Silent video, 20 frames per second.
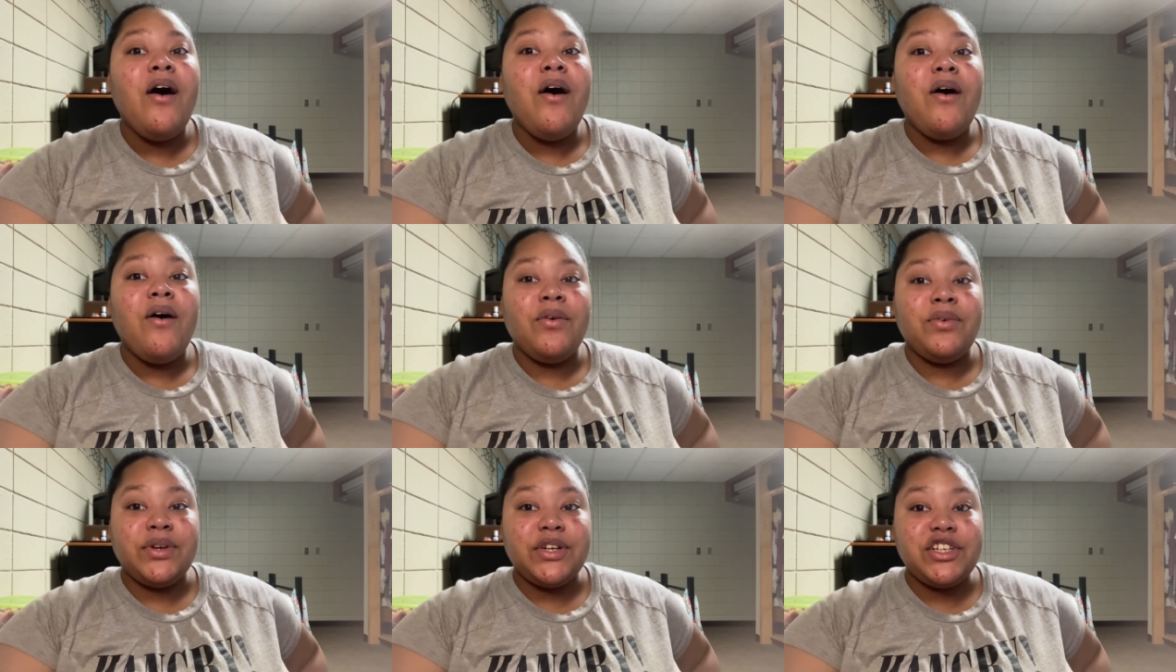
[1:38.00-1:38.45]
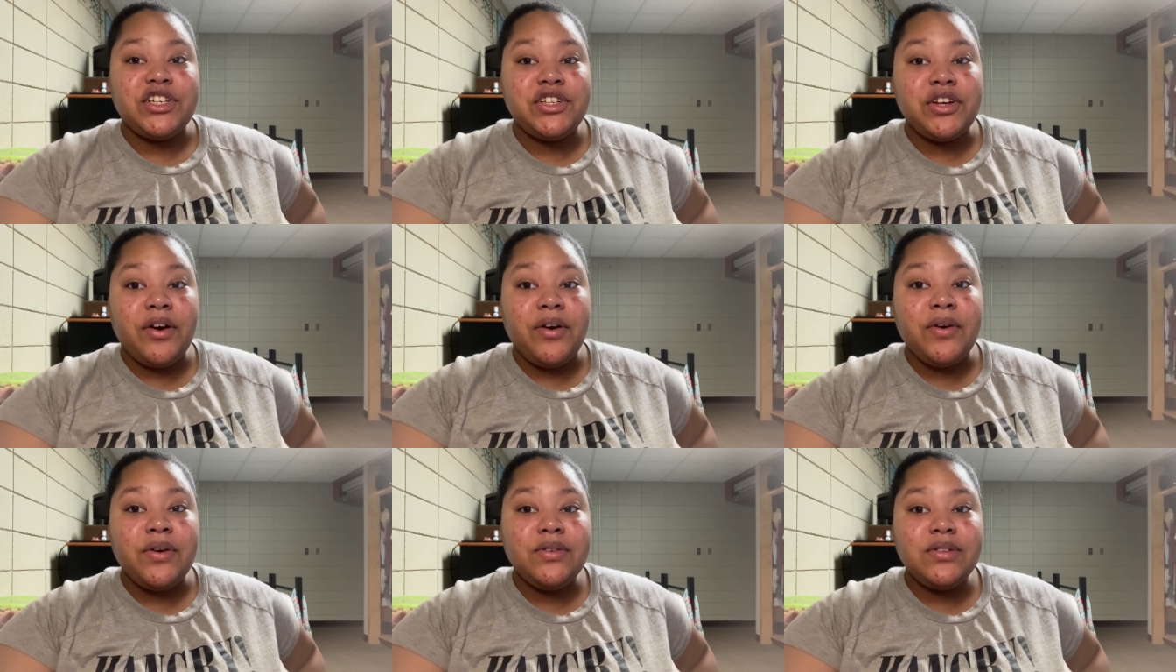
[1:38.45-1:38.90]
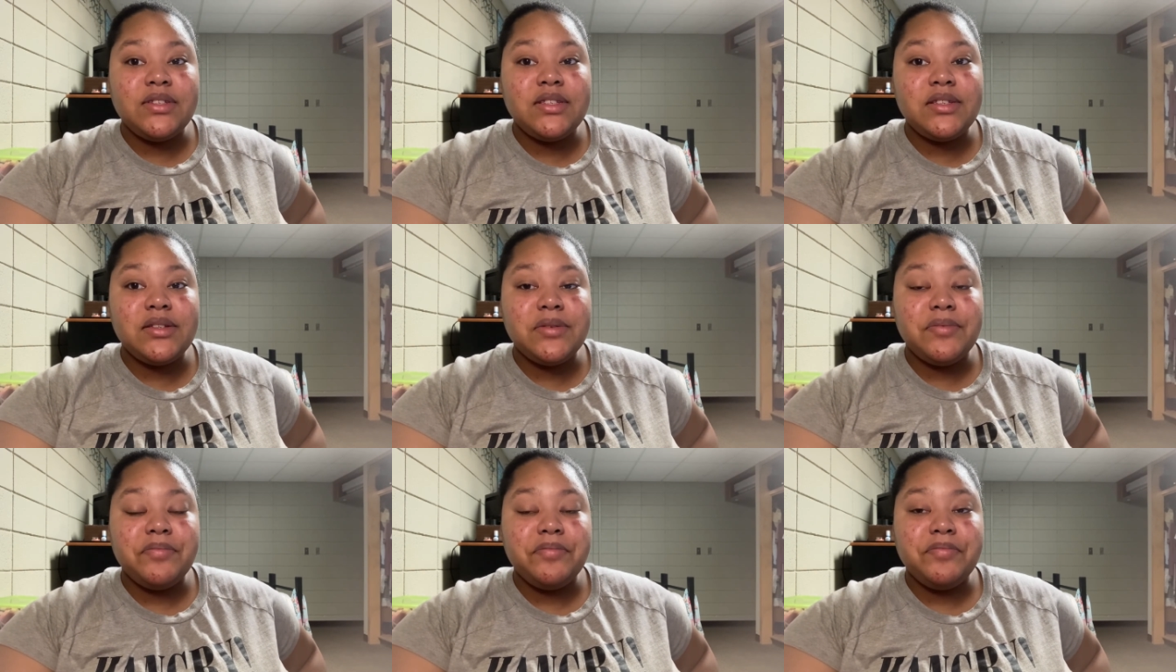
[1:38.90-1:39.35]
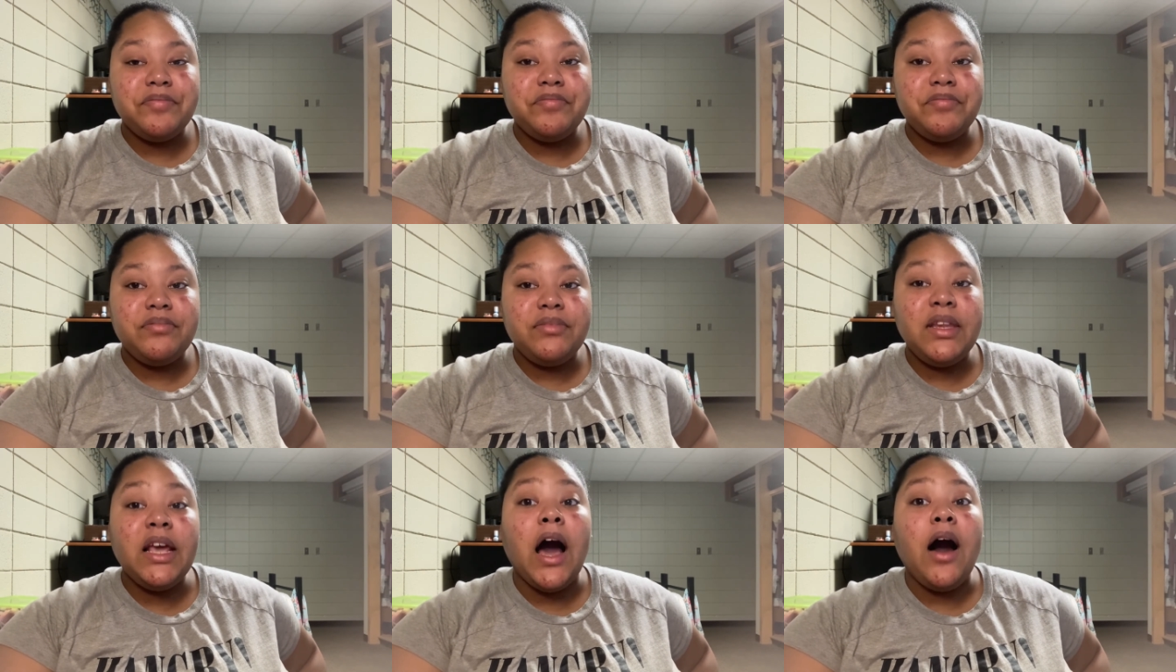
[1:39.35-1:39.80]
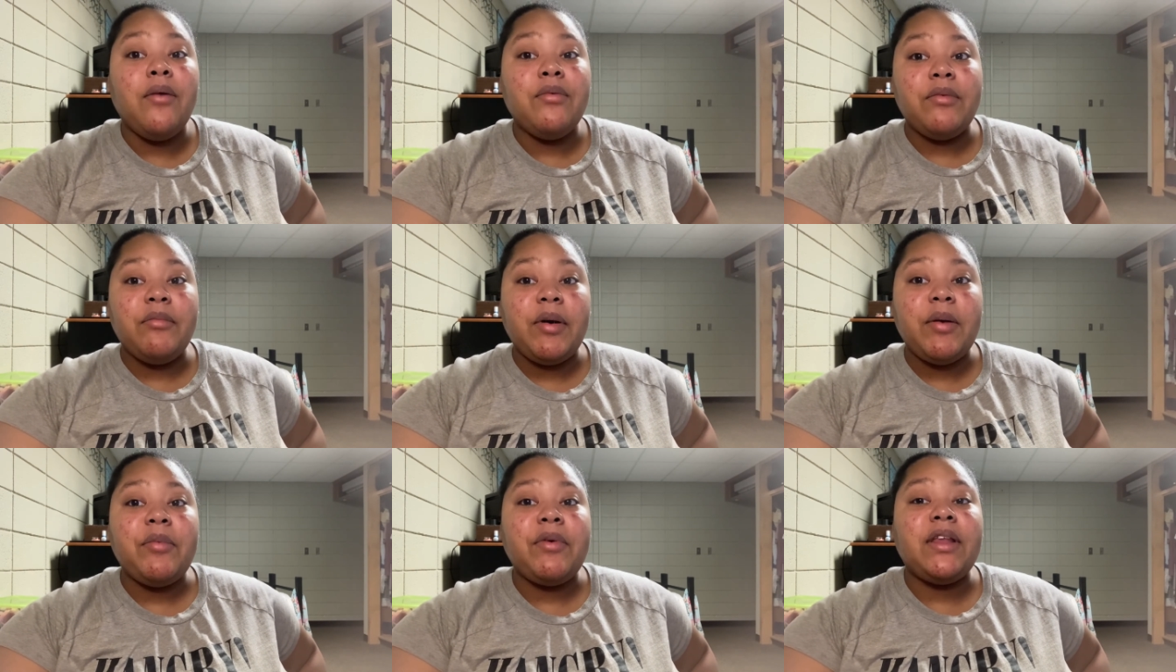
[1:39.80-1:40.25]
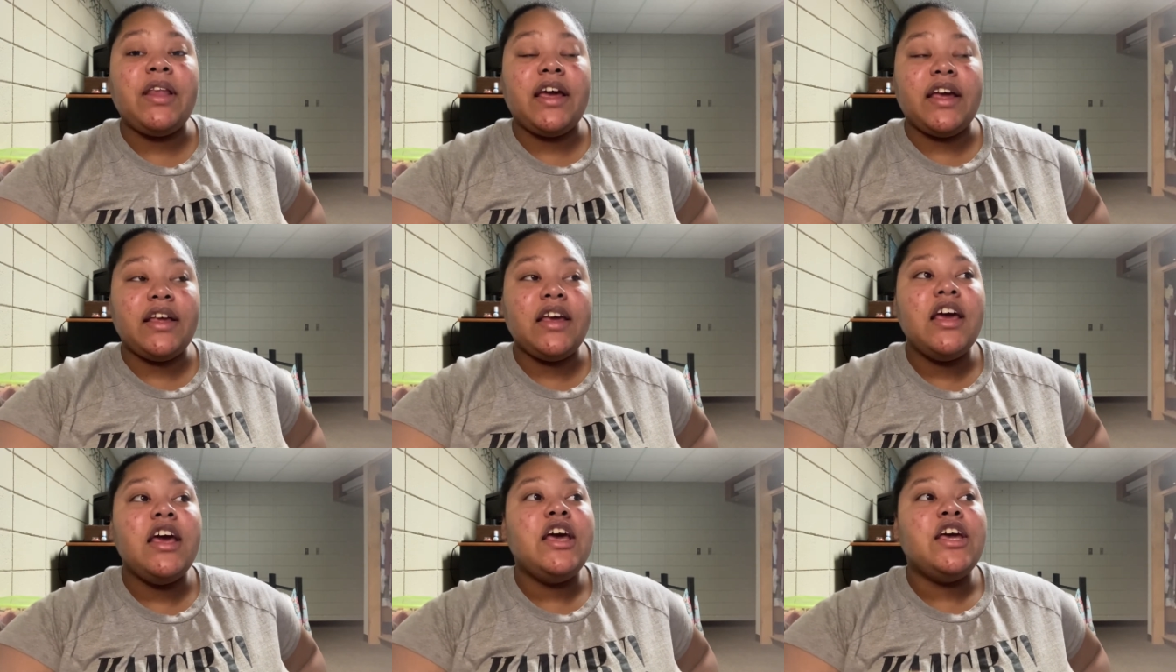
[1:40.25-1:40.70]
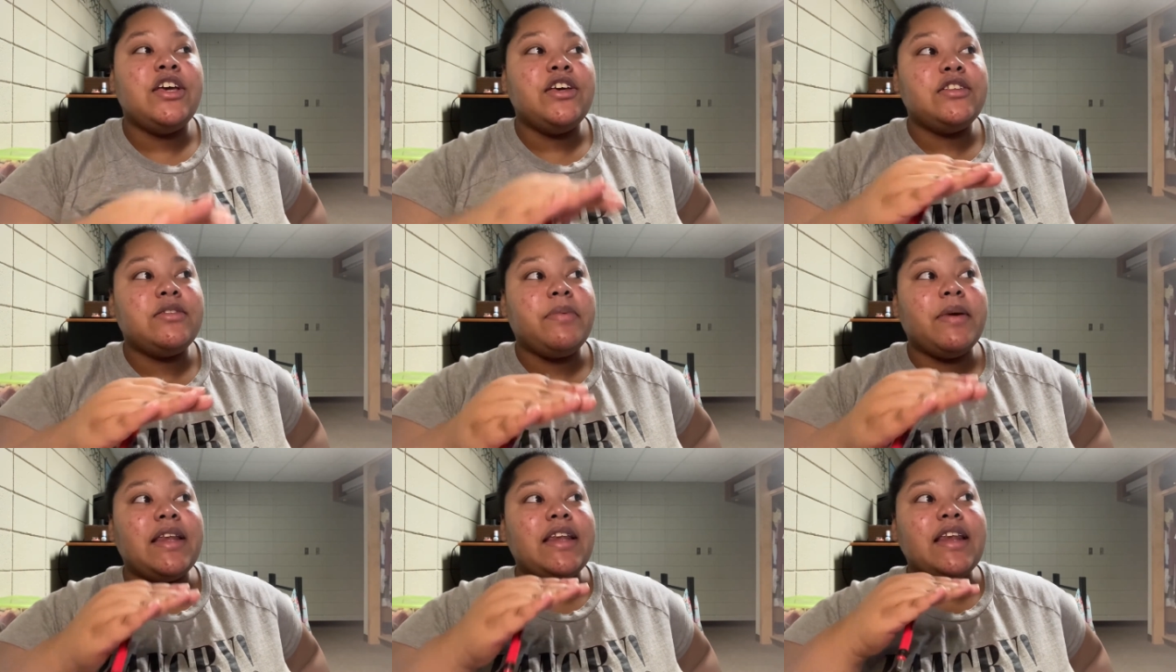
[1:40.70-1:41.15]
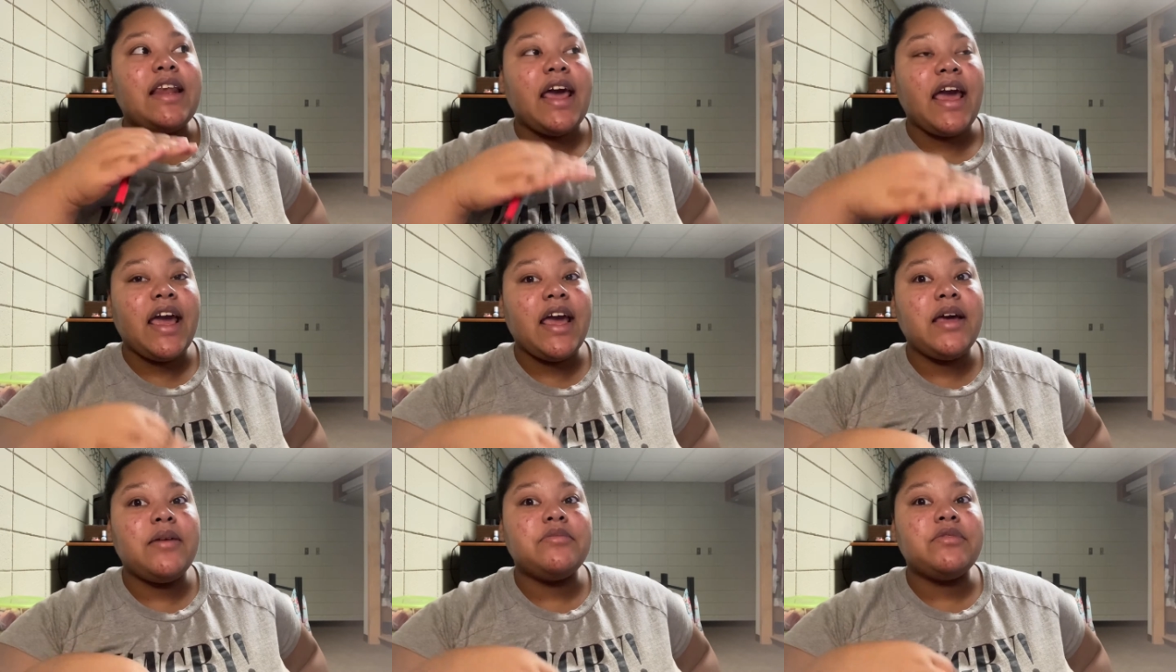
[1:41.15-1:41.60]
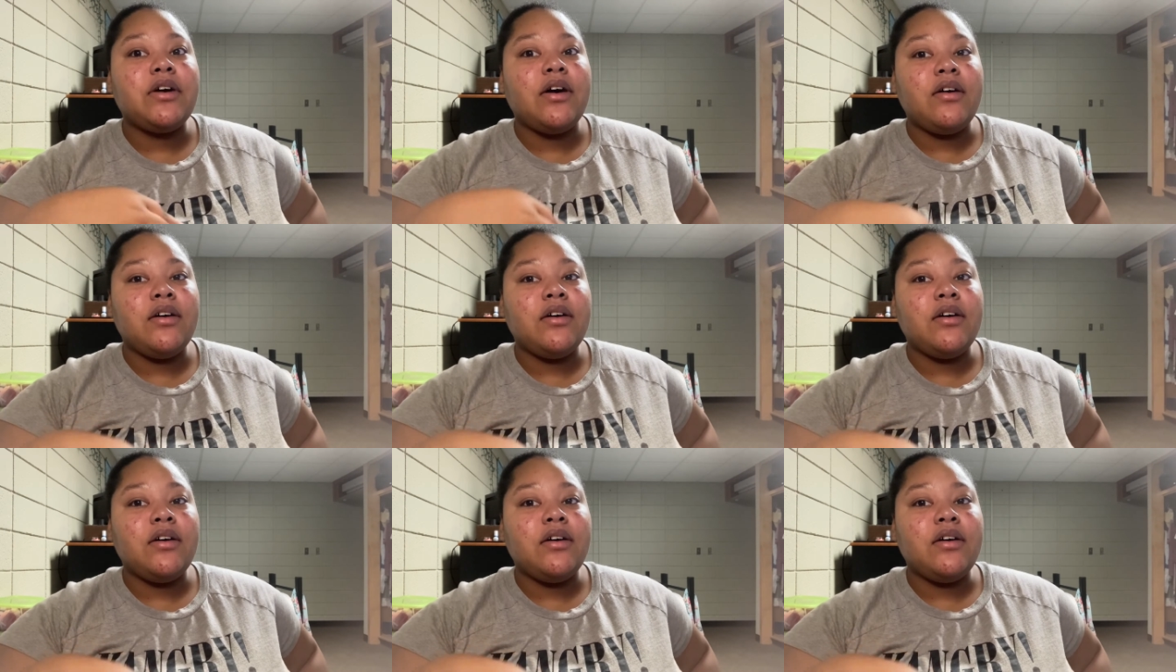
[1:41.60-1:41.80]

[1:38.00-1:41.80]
on the shirts. Y'all remember, like, used to be names.